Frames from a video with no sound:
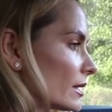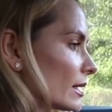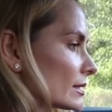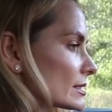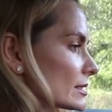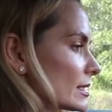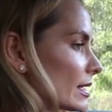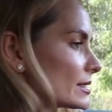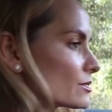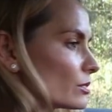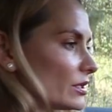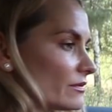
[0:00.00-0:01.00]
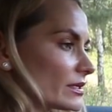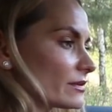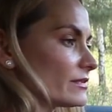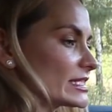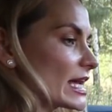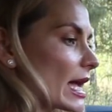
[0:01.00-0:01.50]
That's that. We'll leave it
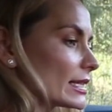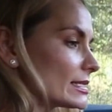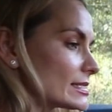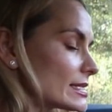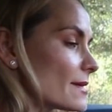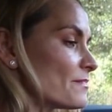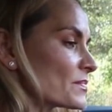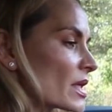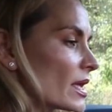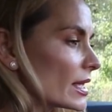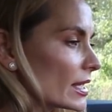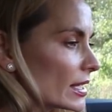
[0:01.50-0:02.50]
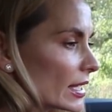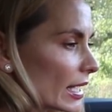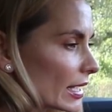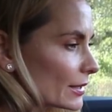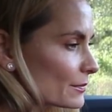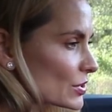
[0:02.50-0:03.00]
at vitality.
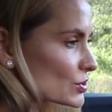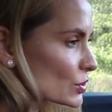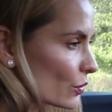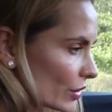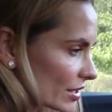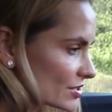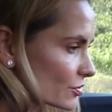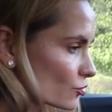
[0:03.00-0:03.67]
So that's